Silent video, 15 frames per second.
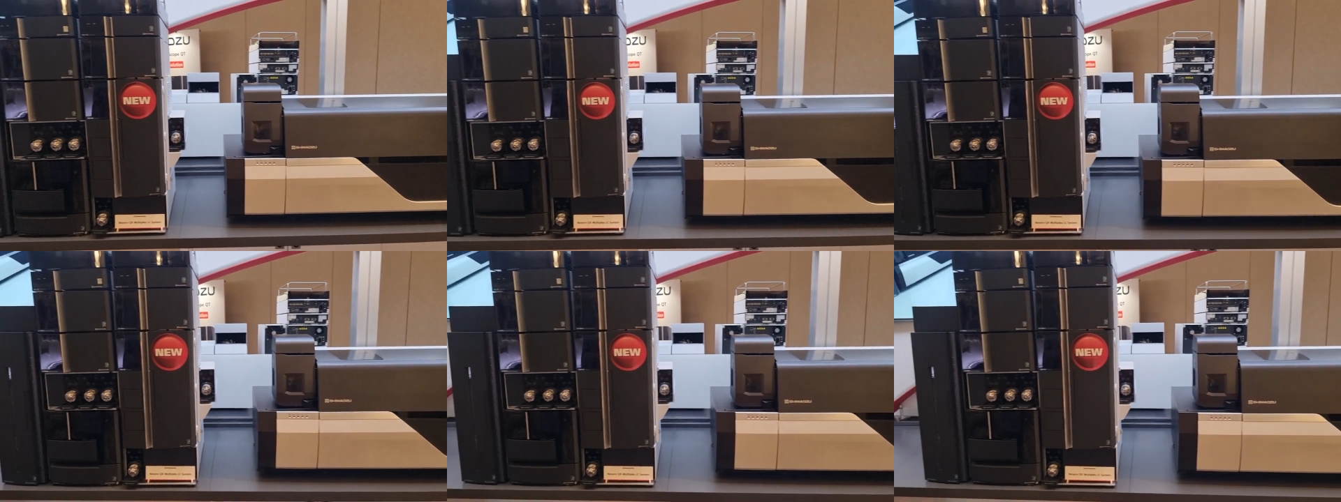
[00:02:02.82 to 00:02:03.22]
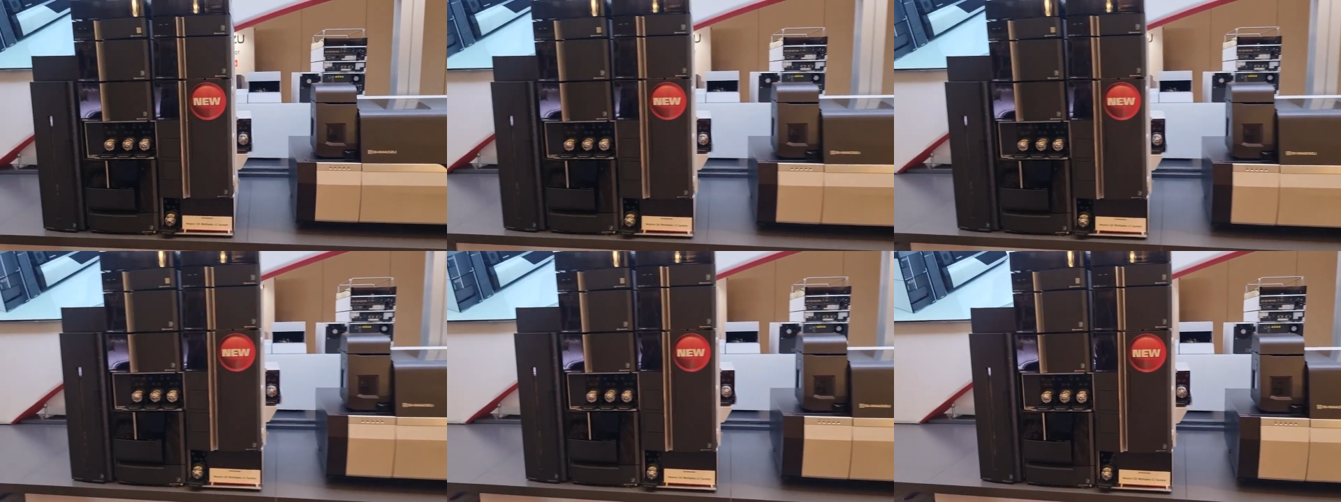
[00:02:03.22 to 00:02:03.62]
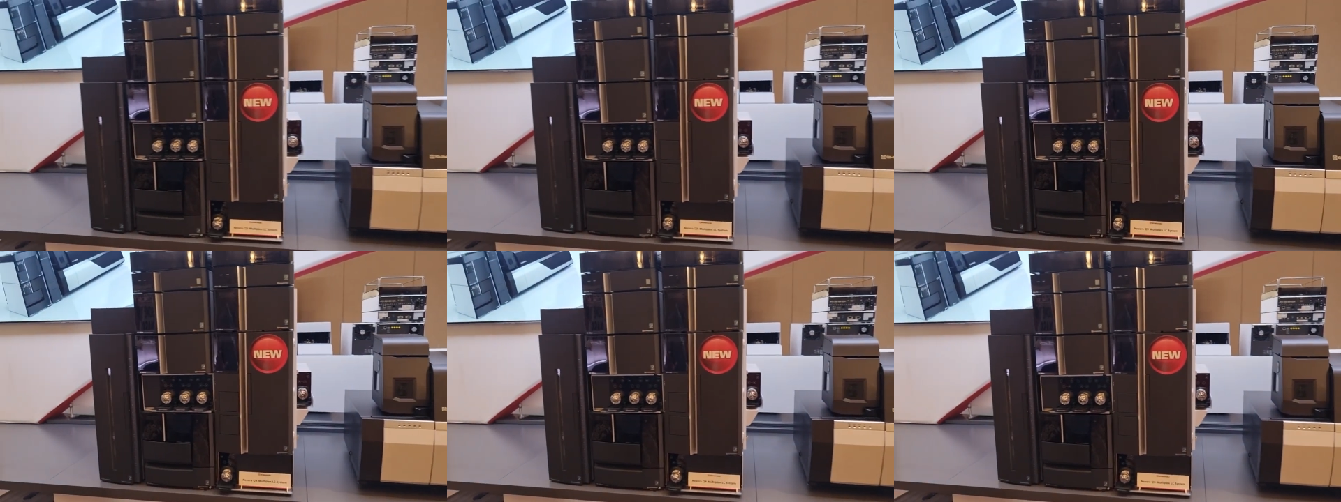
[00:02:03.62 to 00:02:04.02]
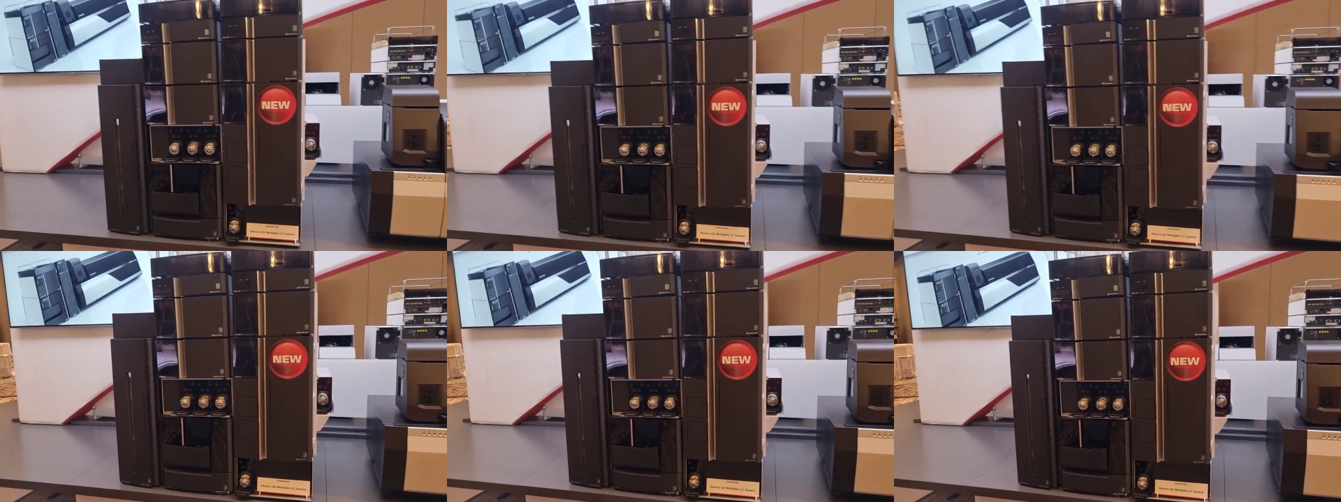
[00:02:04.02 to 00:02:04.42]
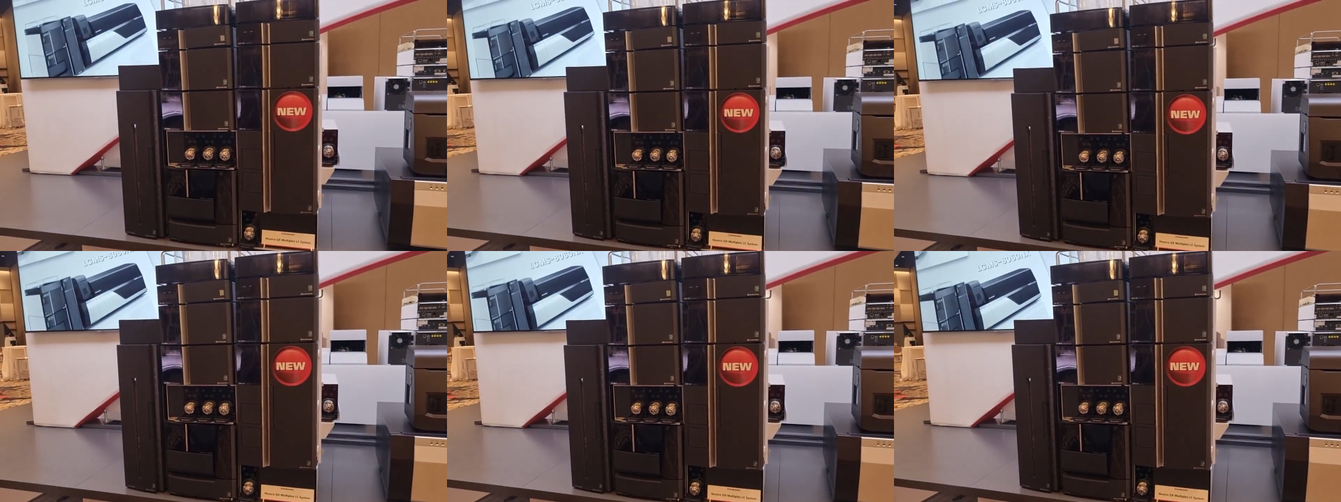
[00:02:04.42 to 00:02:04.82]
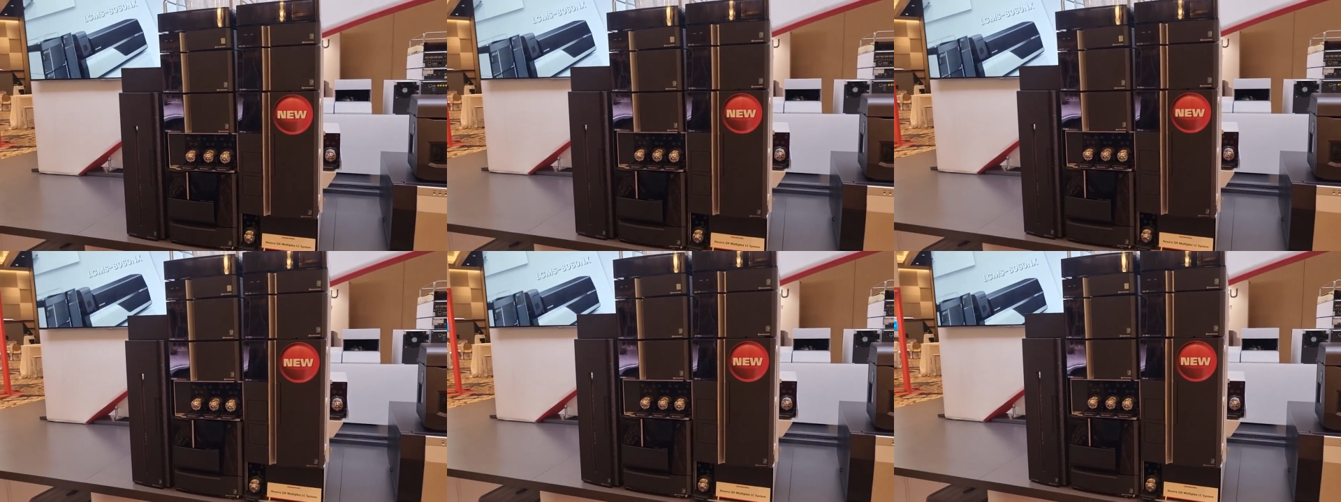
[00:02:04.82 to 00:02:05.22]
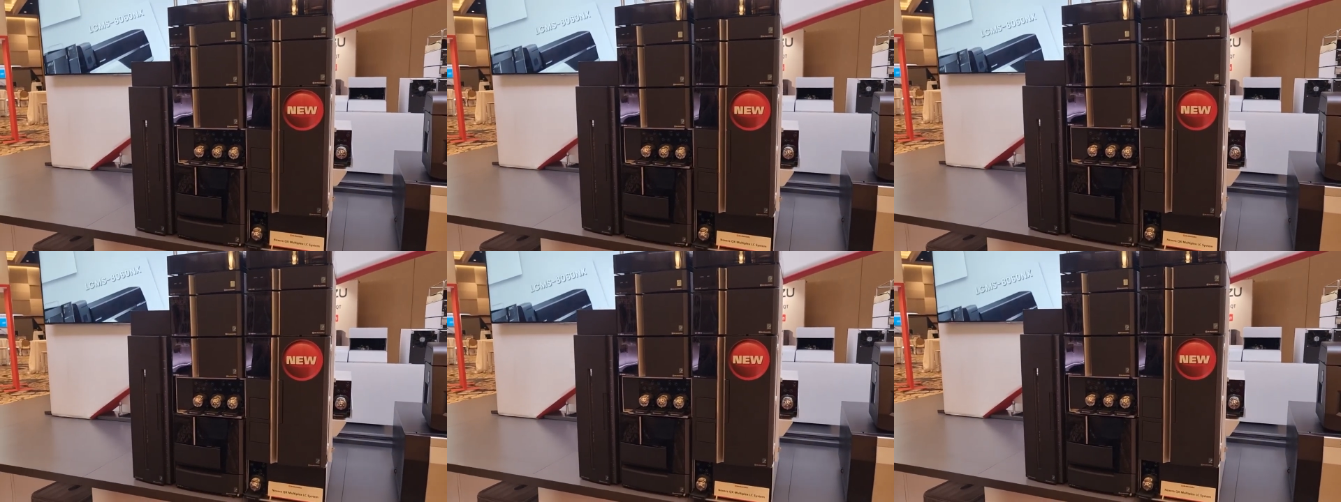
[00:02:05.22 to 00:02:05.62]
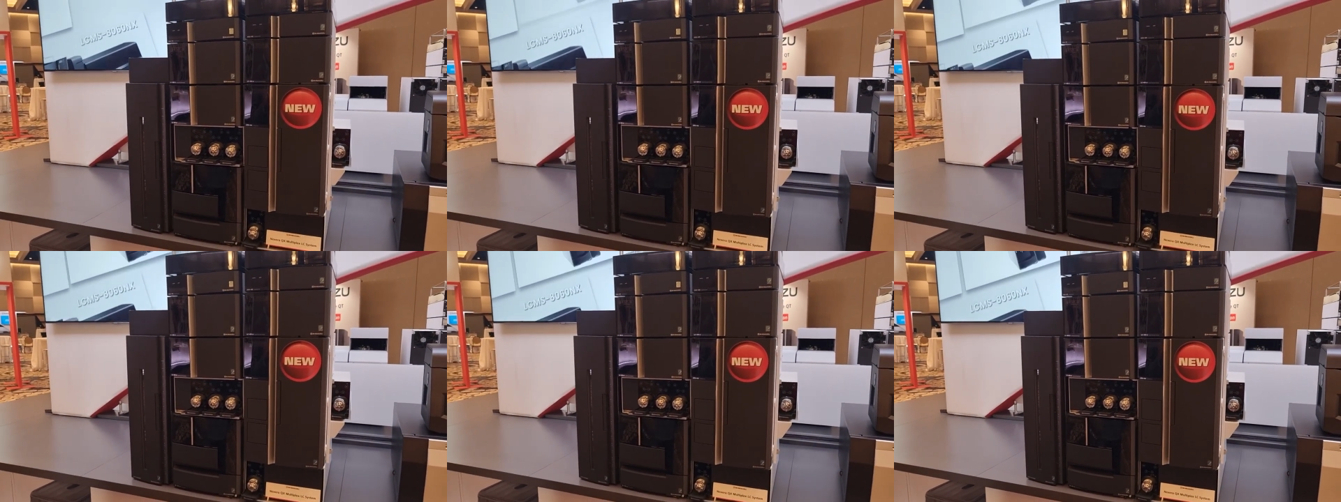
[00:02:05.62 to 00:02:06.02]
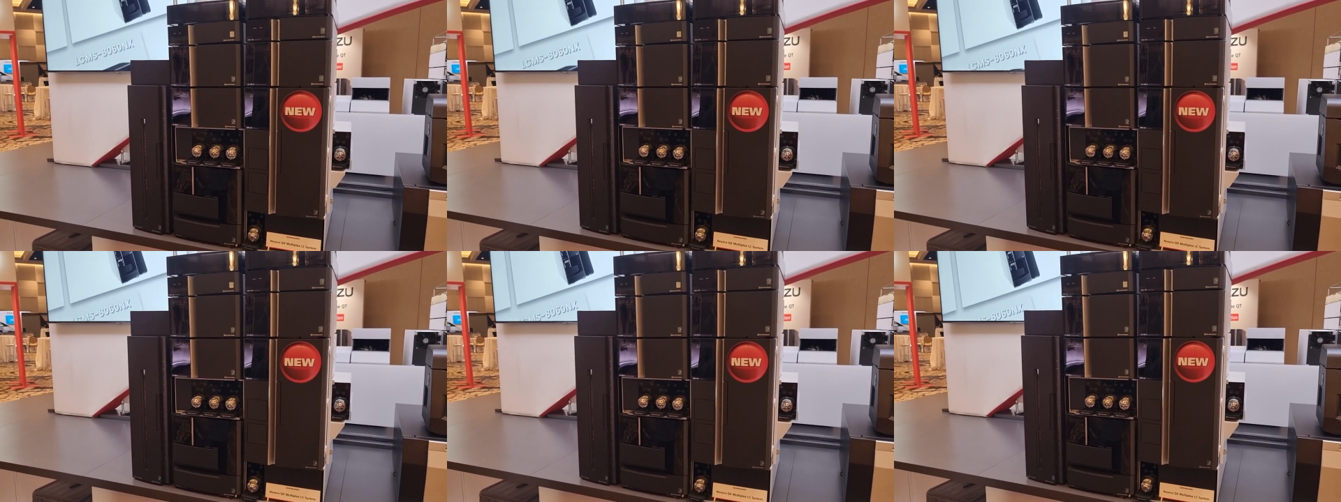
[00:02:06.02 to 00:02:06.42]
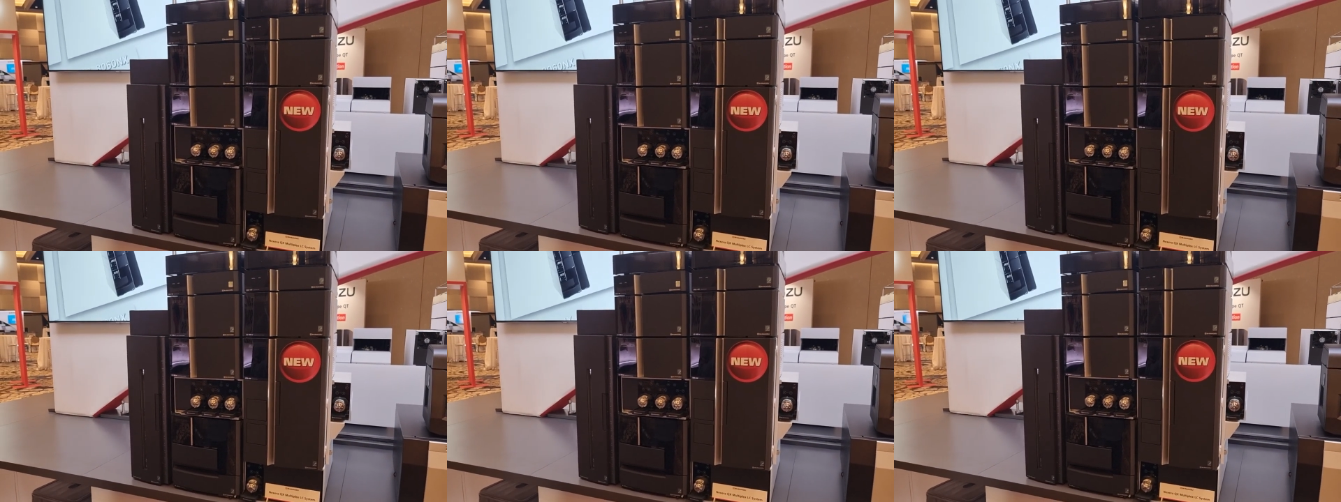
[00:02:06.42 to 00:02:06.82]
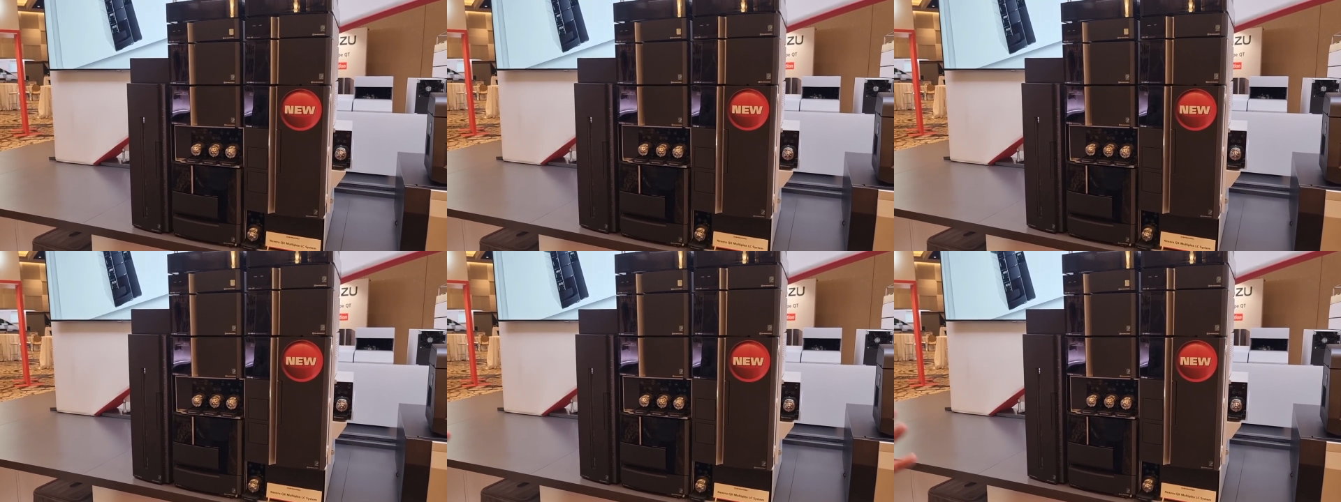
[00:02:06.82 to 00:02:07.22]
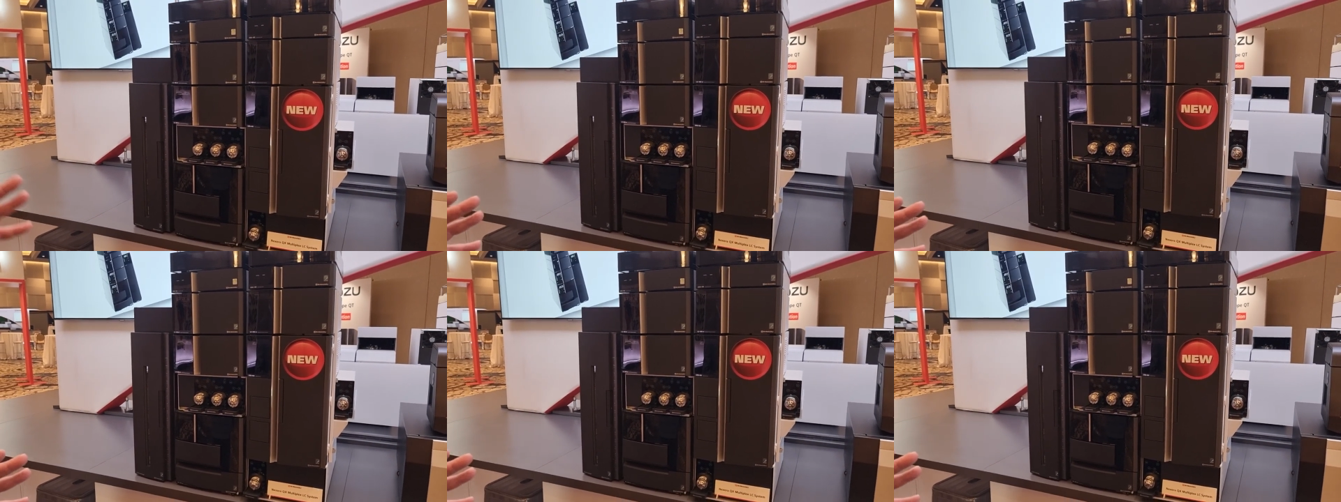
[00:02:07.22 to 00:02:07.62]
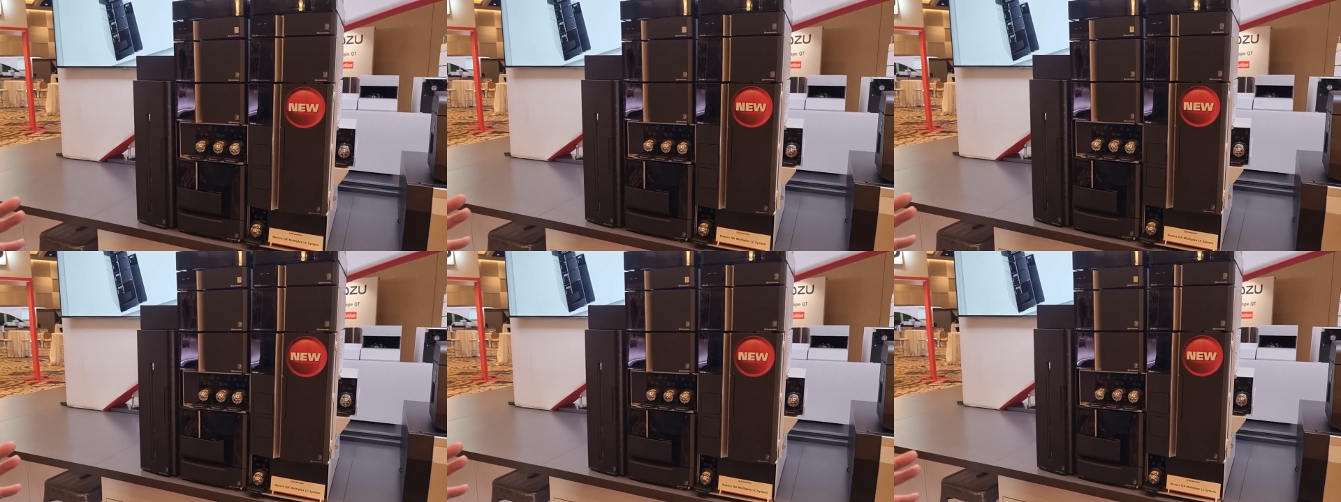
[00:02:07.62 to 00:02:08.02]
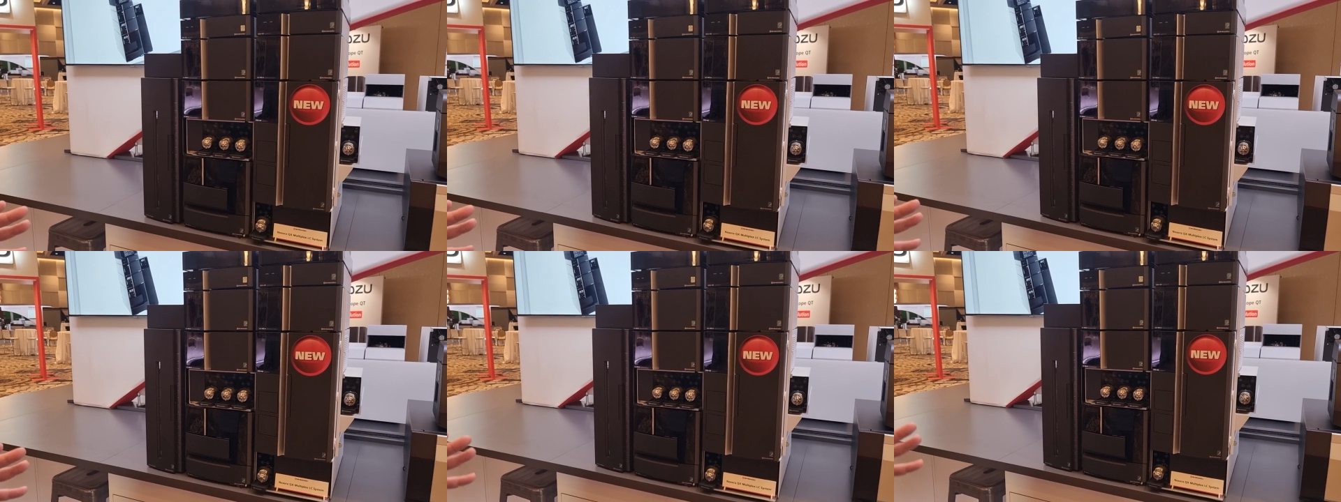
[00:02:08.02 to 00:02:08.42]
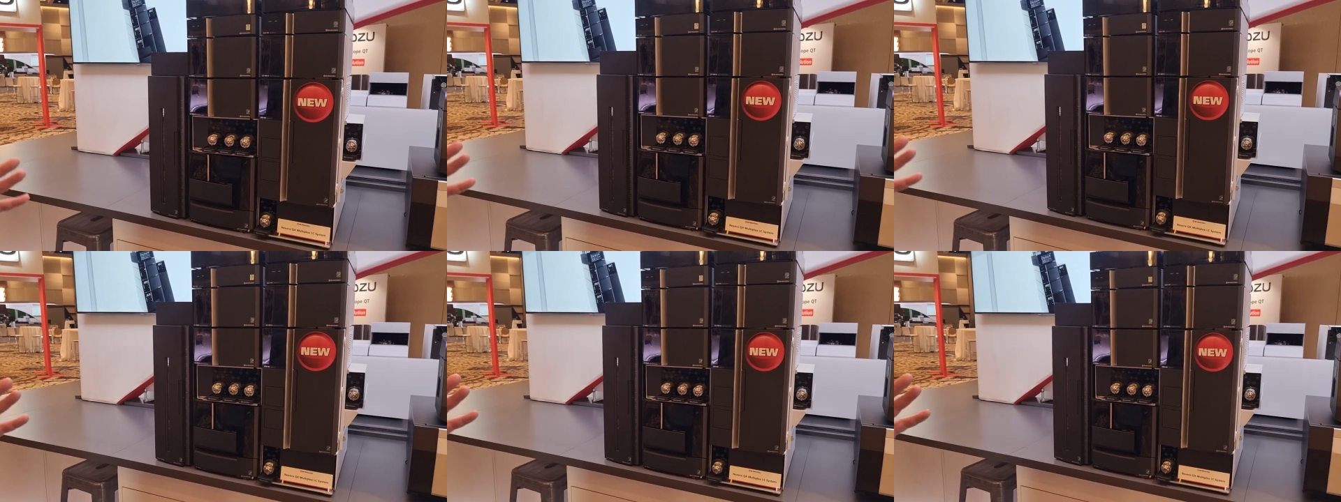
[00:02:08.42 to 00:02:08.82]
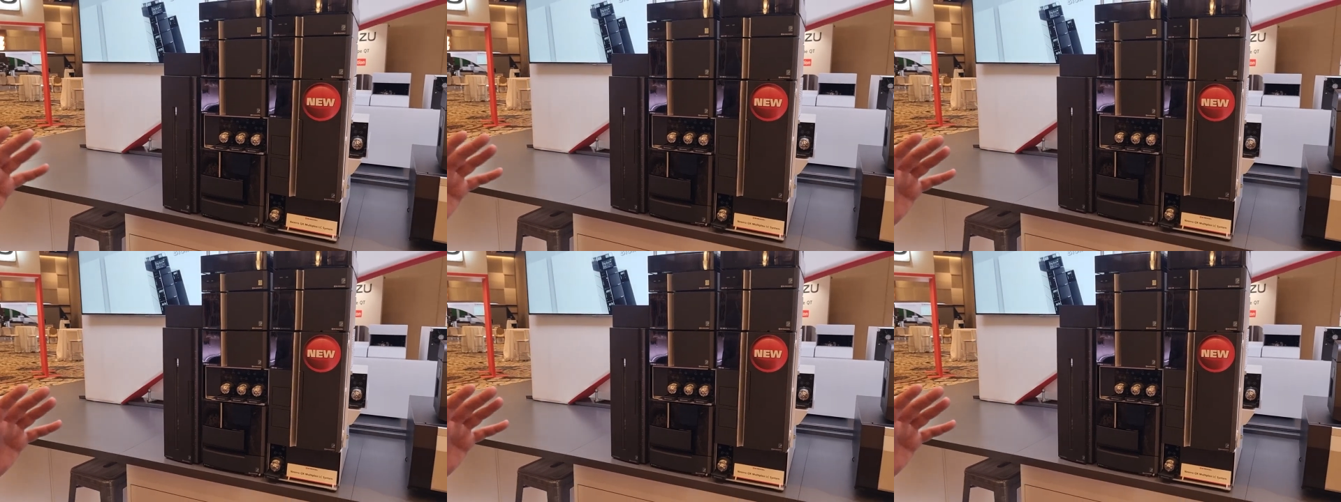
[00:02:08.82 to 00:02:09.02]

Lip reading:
(no speaker visible)